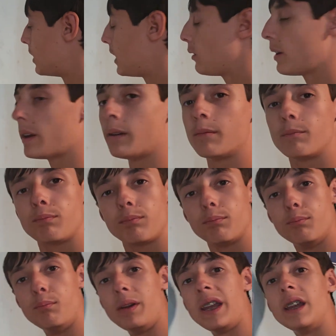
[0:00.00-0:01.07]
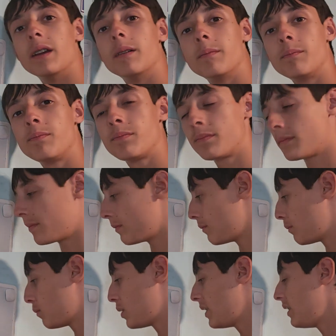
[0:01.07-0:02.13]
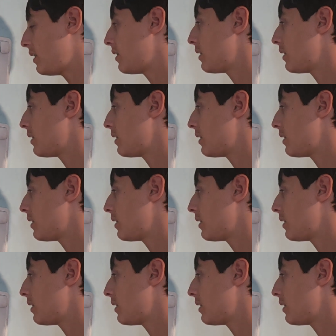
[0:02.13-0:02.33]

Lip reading: Anyway, B. Pretty